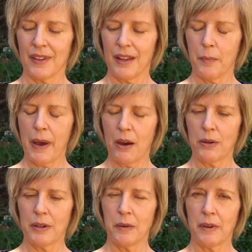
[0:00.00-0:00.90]

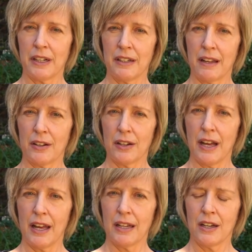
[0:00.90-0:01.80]
empowering one another
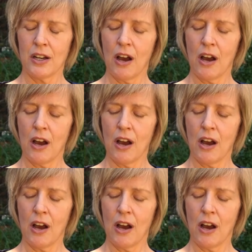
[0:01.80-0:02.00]
and